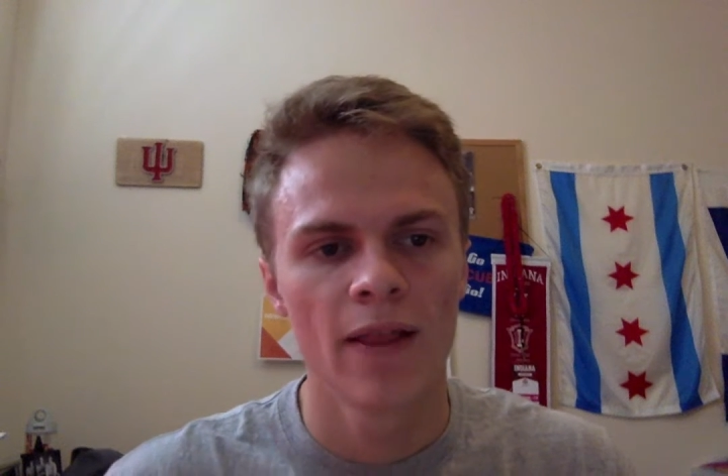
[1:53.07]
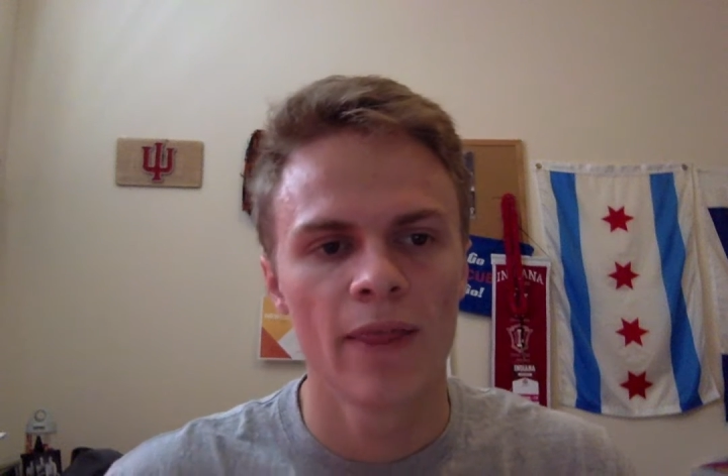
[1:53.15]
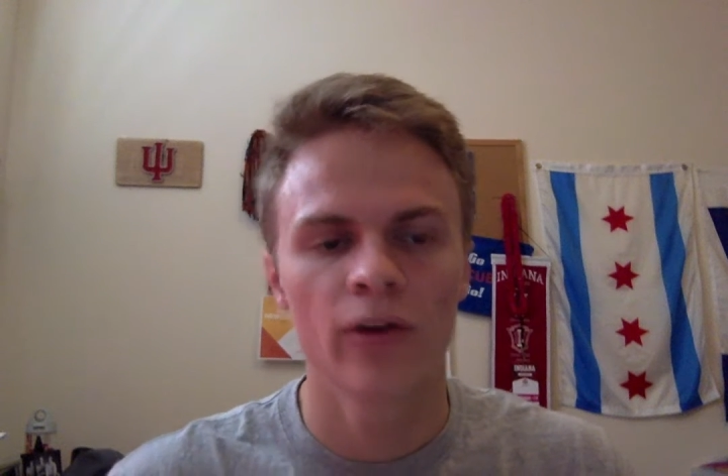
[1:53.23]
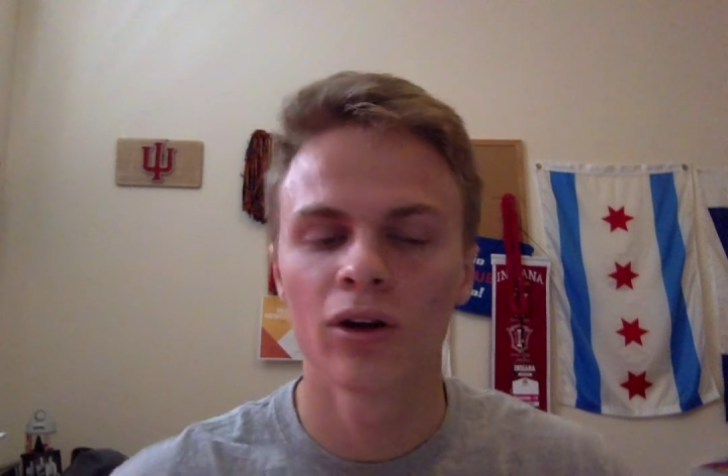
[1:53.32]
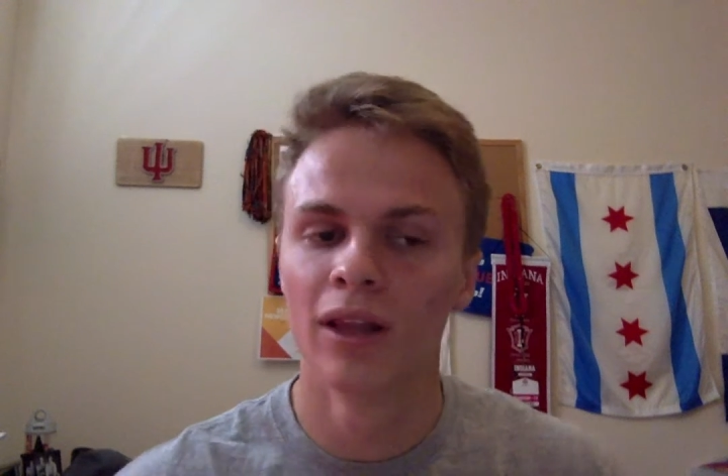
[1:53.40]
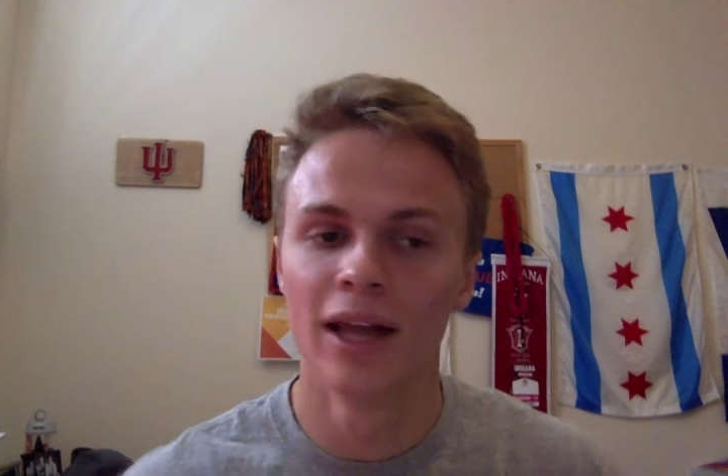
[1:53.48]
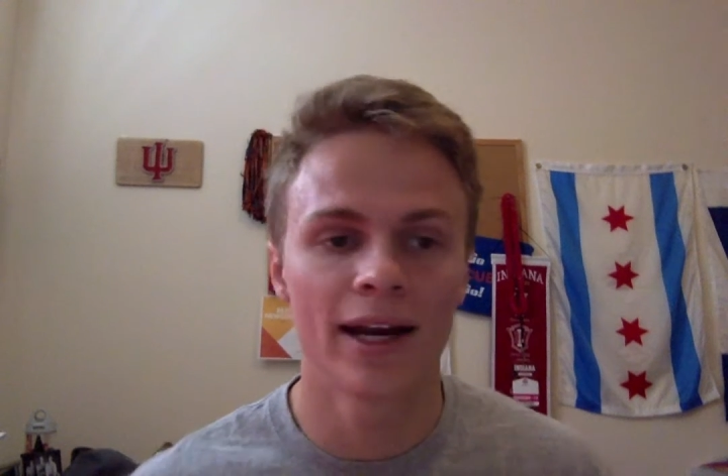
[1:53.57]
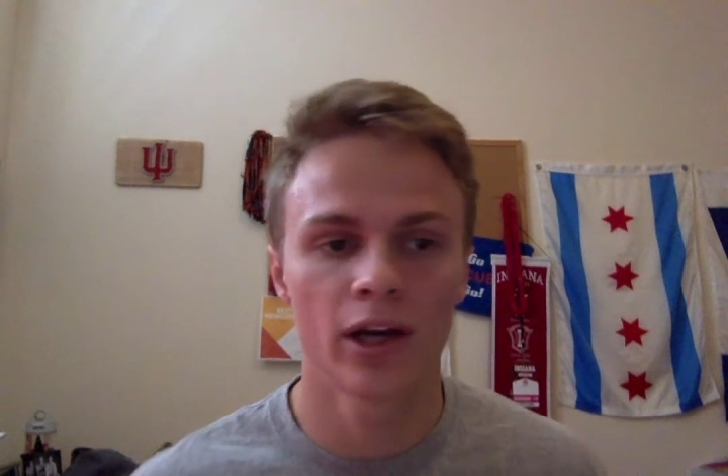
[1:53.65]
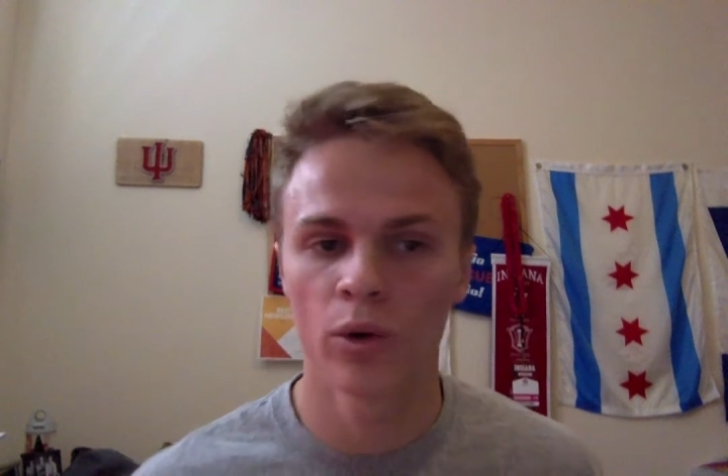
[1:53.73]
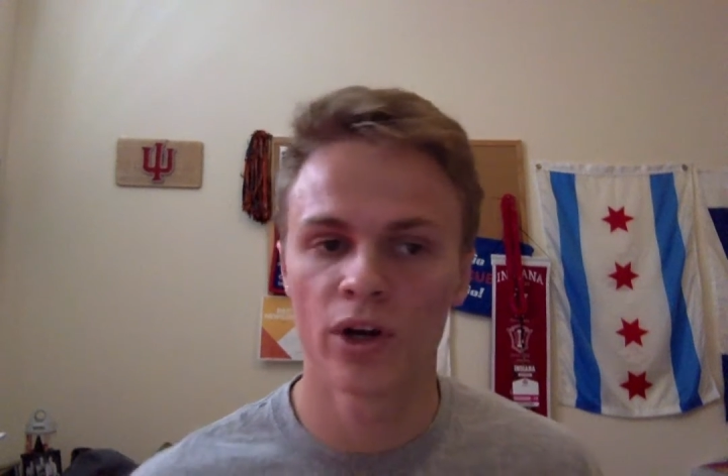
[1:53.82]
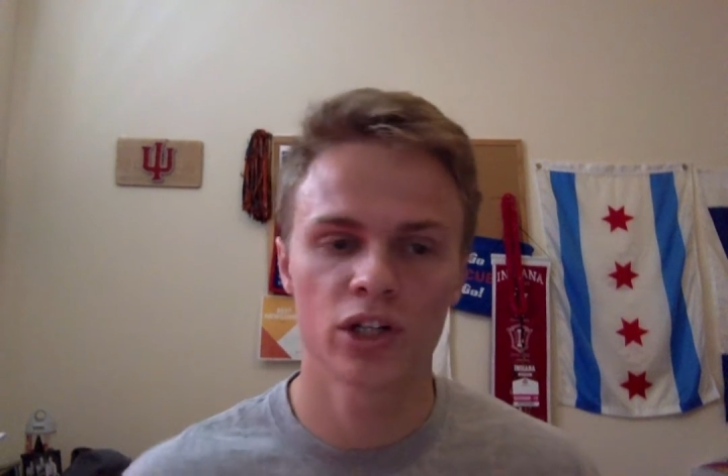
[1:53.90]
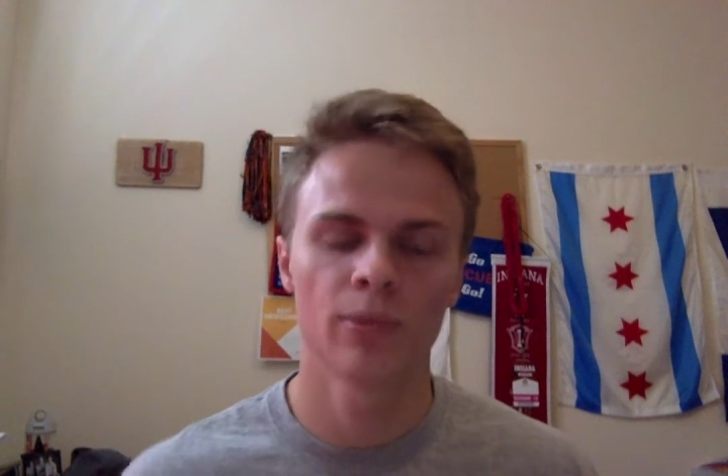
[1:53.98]
There are a lot
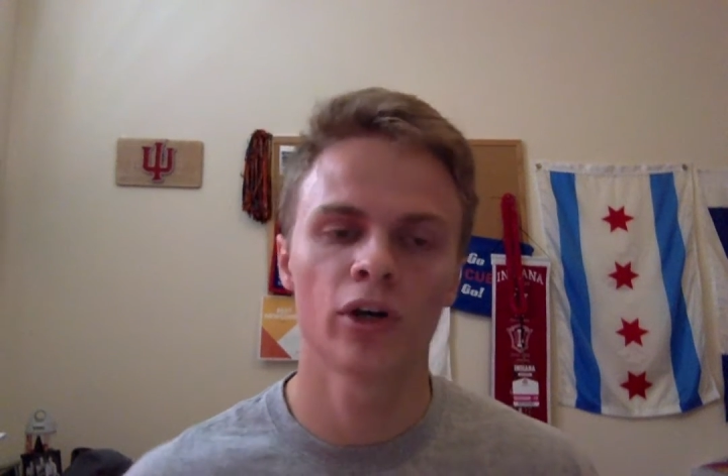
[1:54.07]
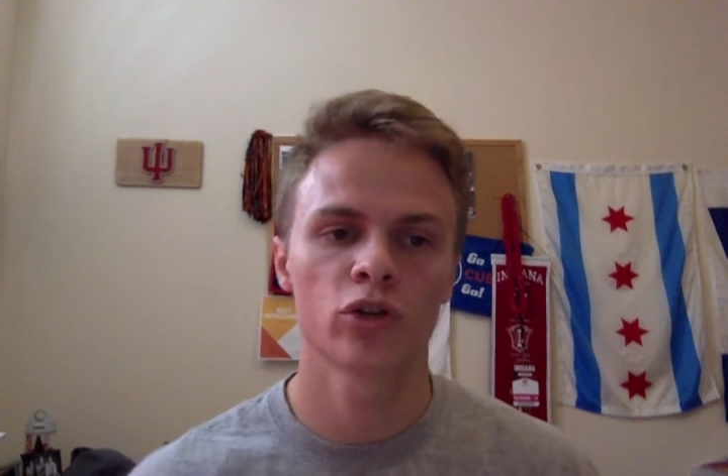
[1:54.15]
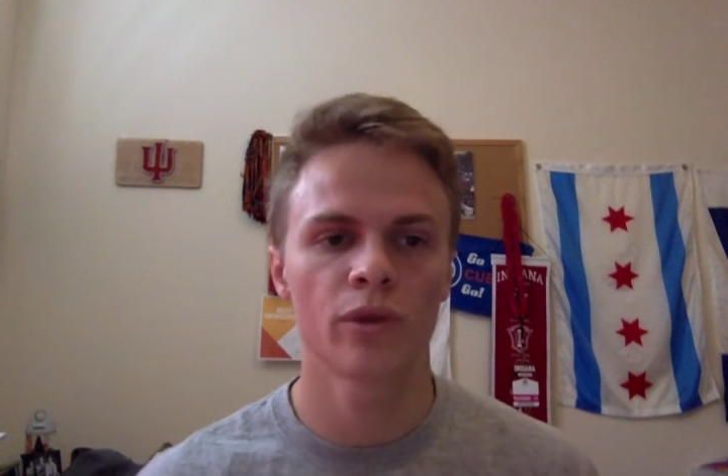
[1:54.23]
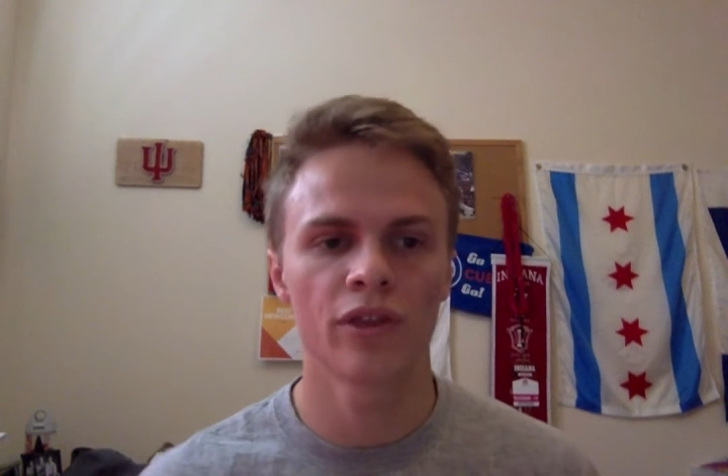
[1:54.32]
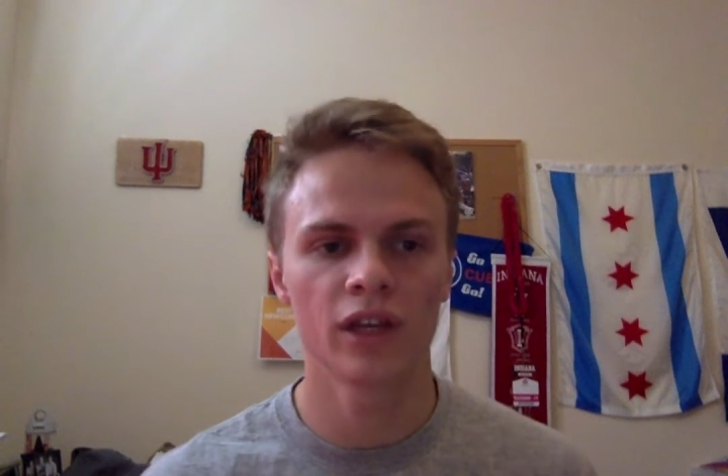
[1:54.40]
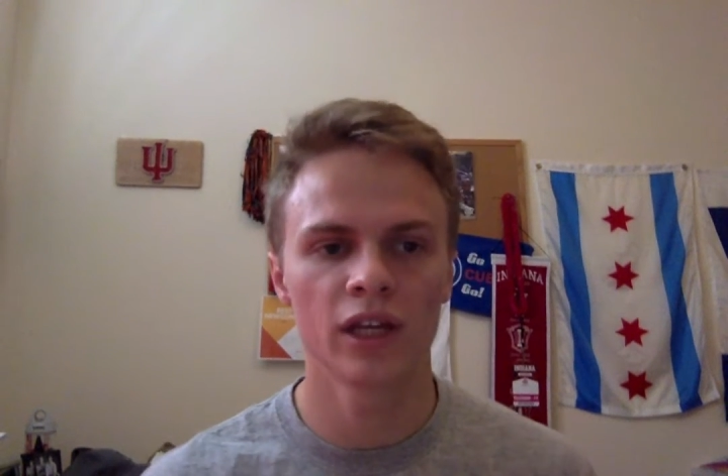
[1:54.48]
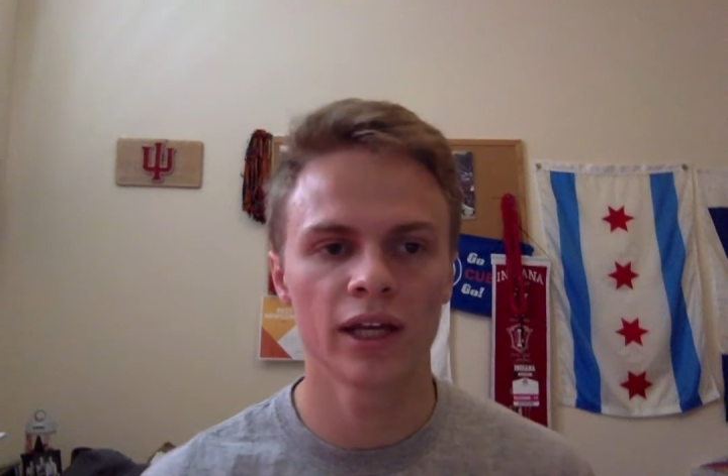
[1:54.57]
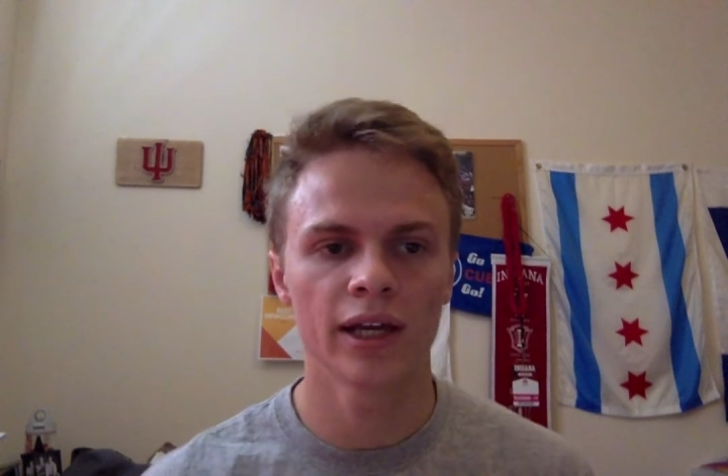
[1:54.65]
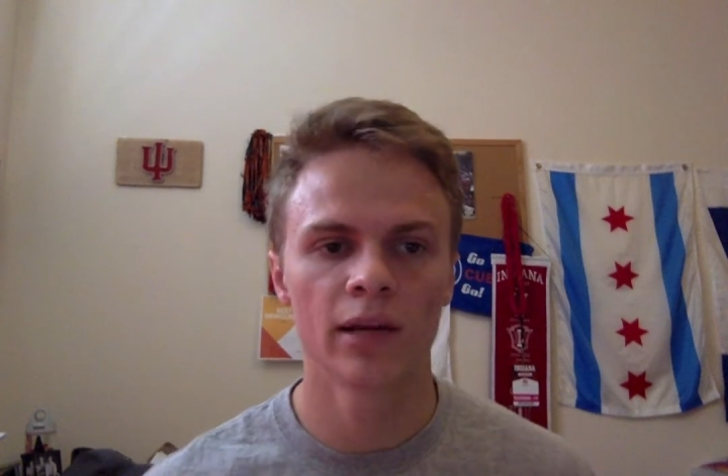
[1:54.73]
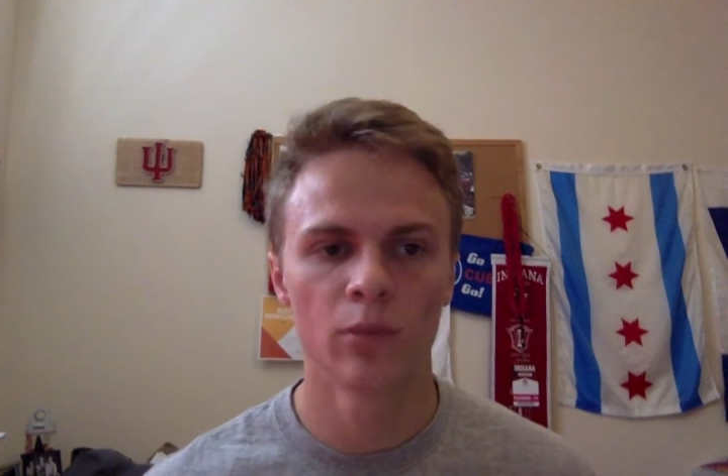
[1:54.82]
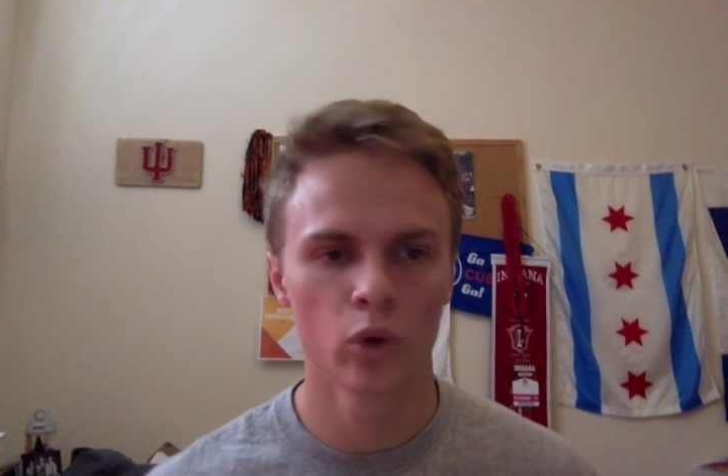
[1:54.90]
of question marks with Indiana.